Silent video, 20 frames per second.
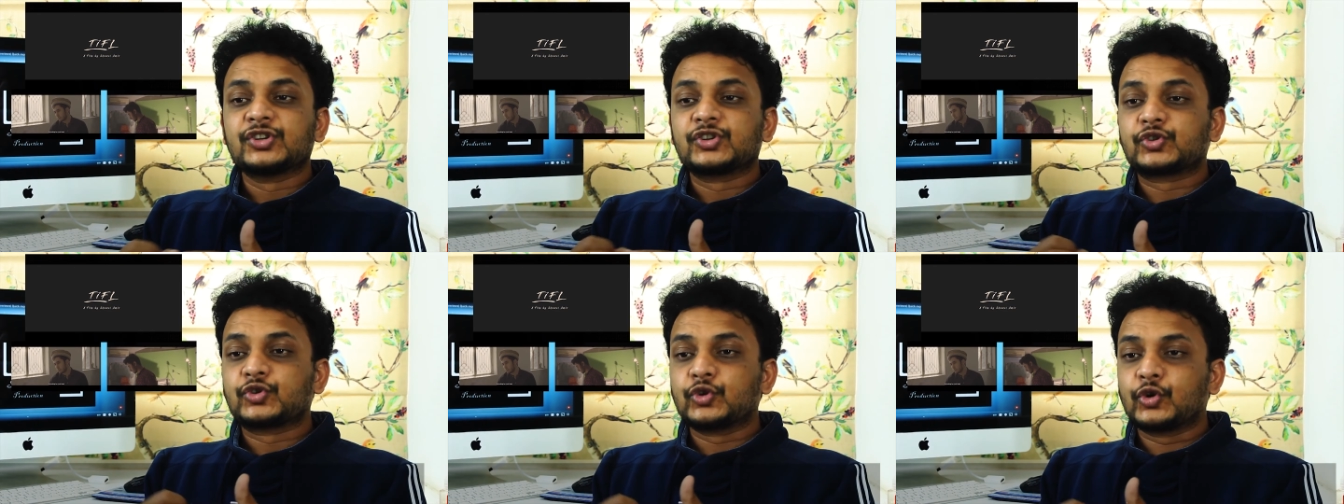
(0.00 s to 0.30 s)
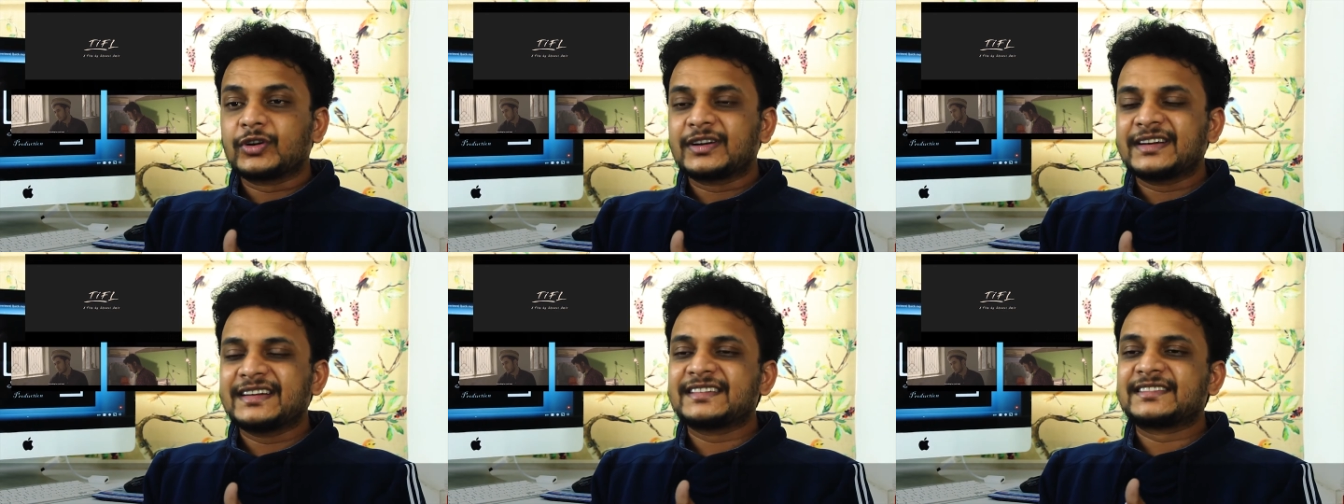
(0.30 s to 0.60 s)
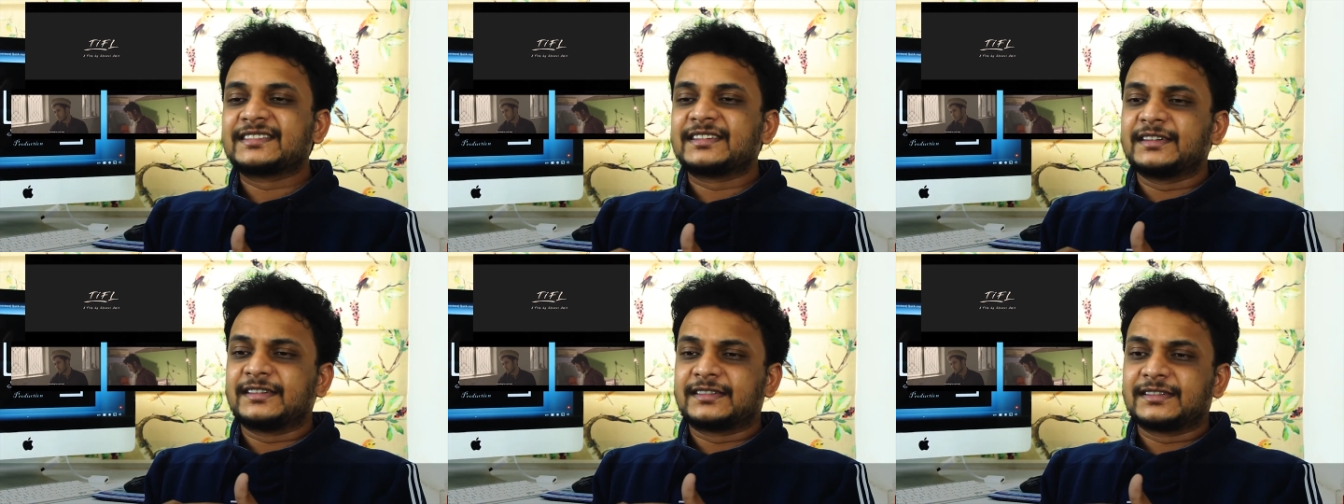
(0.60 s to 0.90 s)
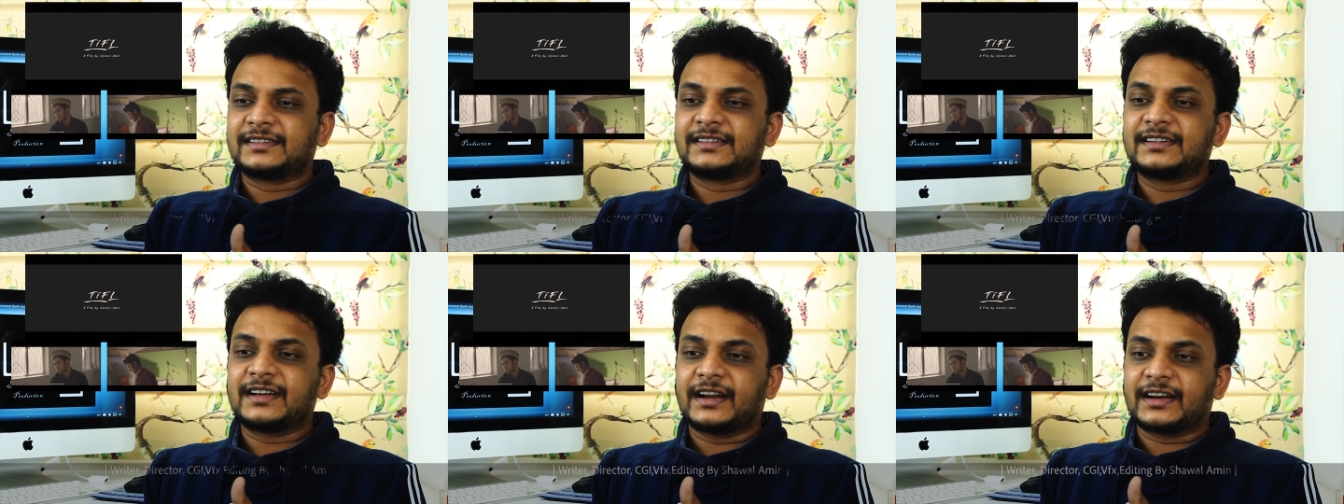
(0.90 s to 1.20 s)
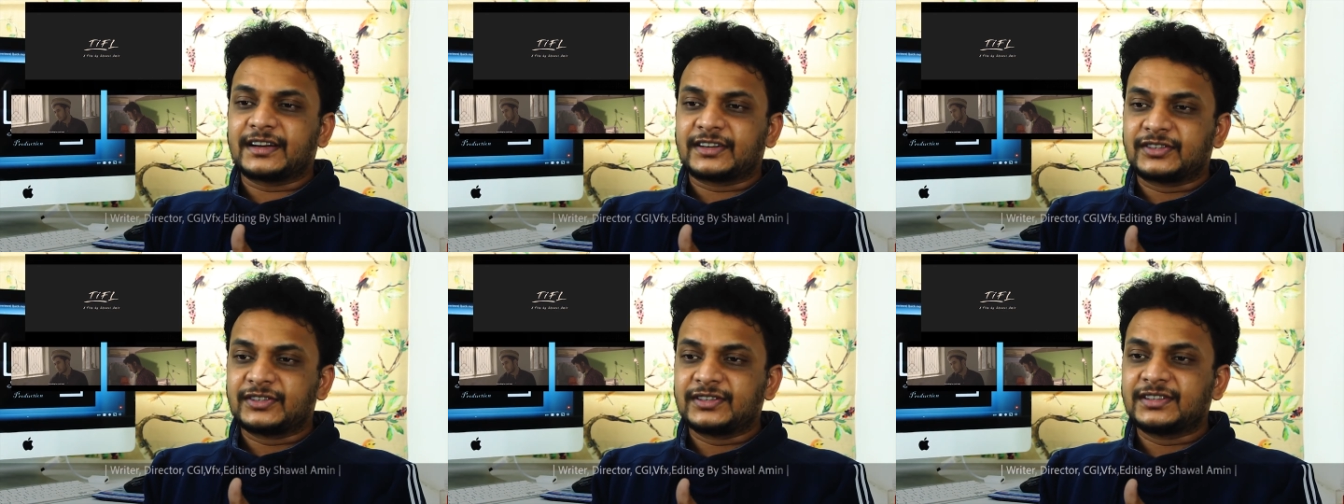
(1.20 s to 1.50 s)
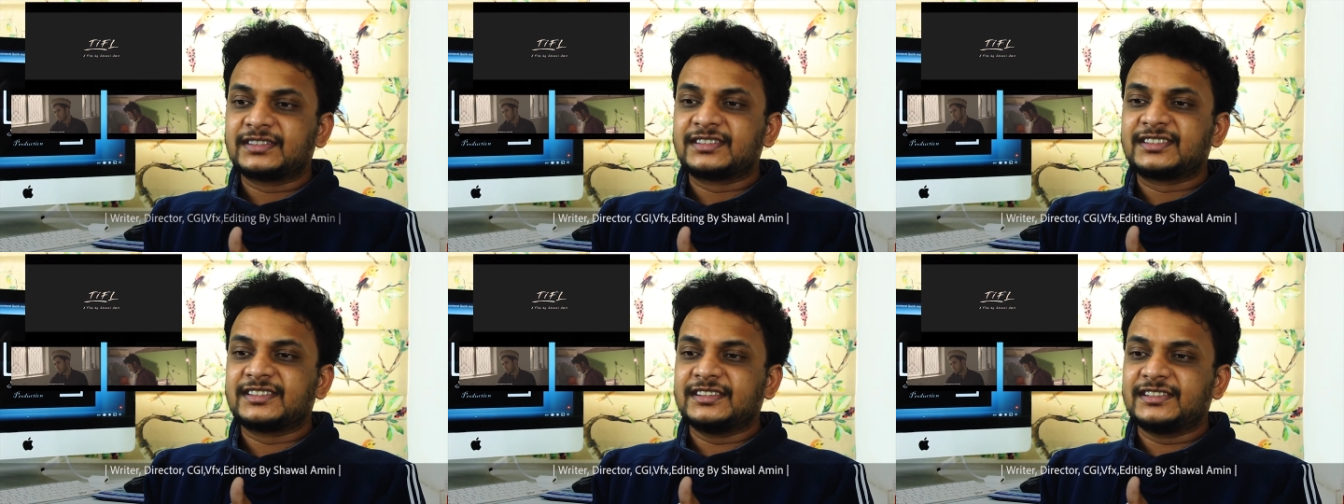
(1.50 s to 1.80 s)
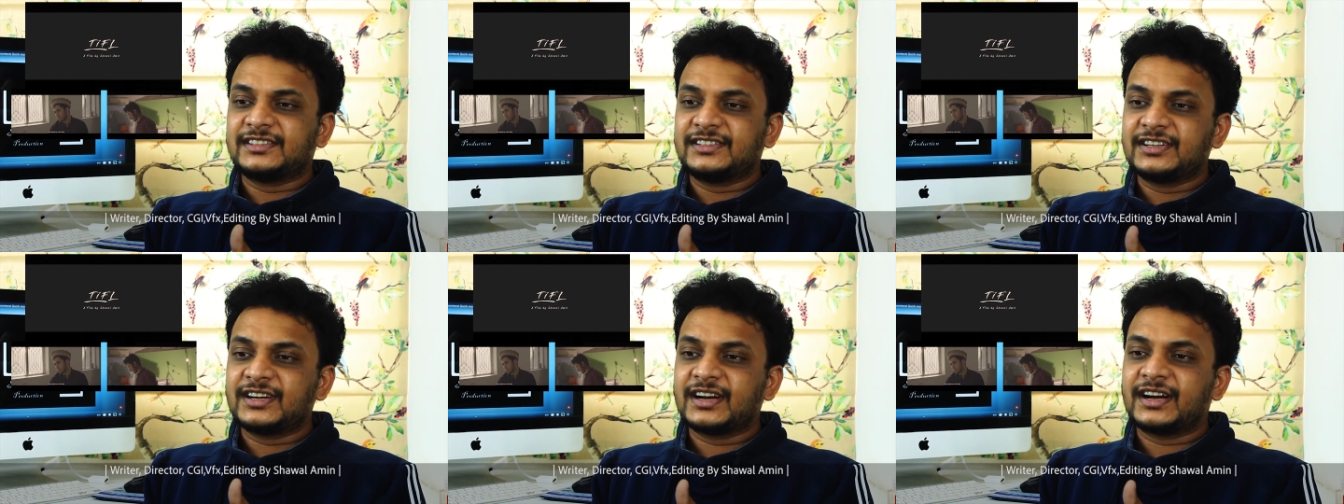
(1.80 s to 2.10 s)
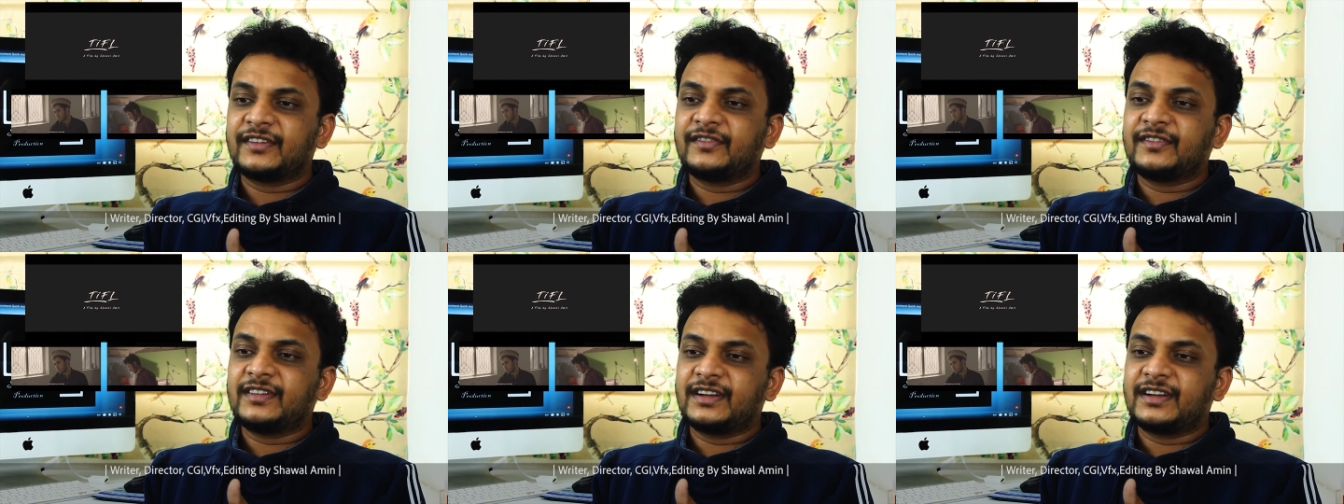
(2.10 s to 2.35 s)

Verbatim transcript: story is written, directed, CGI,